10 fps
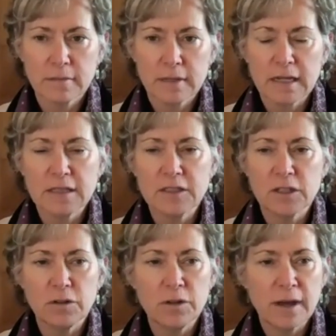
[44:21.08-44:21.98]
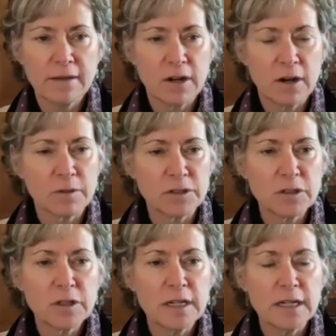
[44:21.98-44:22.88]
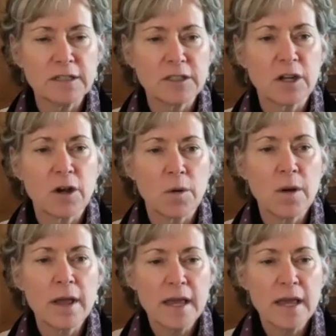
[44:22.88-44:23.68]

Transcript: And so you have an opportunity to go